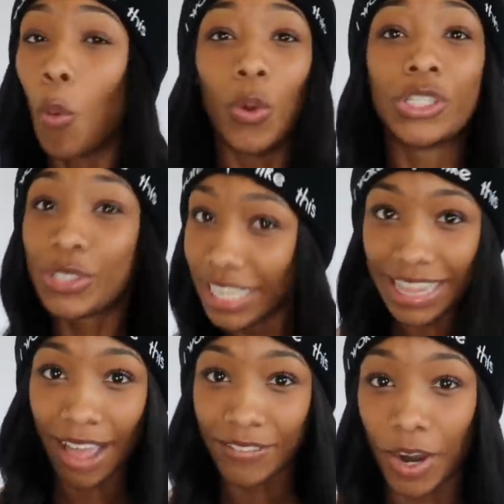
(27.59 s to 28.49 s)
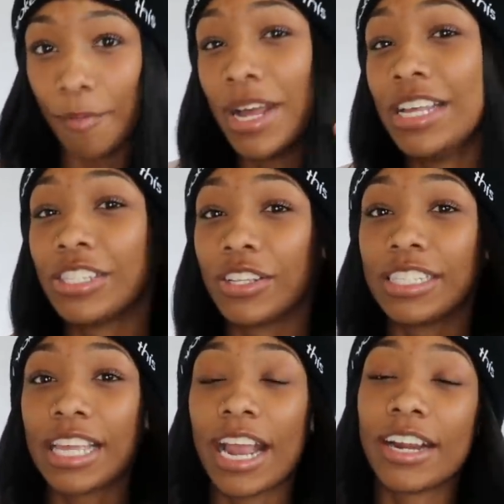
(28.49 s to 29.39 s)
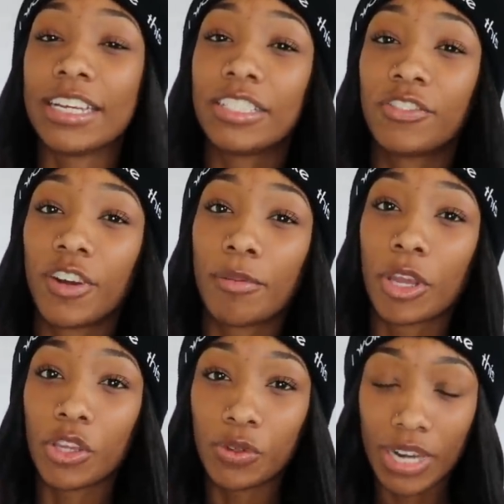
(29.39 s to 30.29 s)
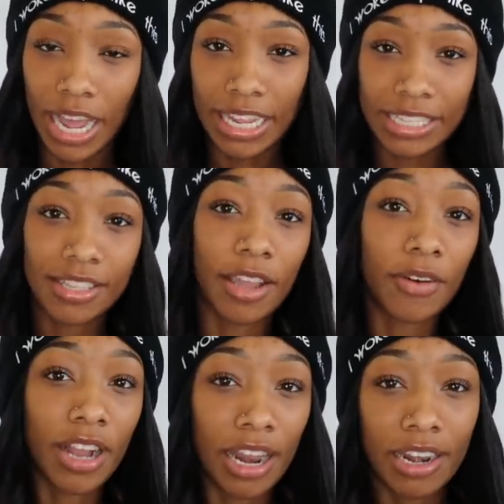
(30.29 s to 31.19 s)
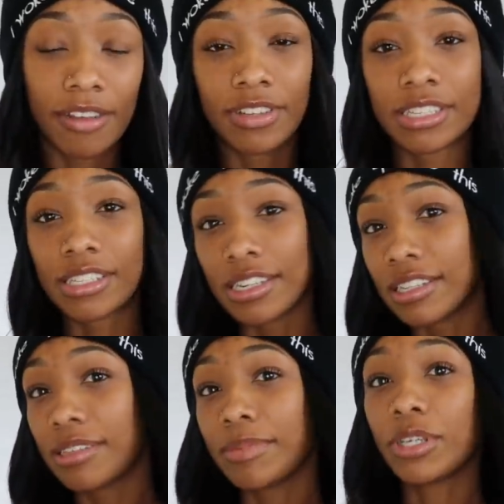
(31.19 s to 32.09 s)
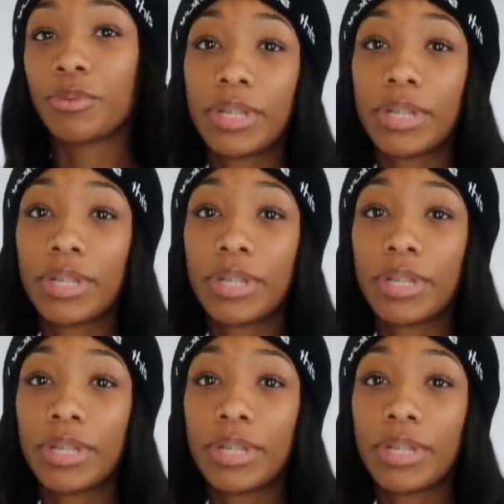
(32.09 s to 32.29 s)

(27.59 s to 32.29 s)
where'd you get that from? So this hair is from Unice. They were kind enough to send it to me or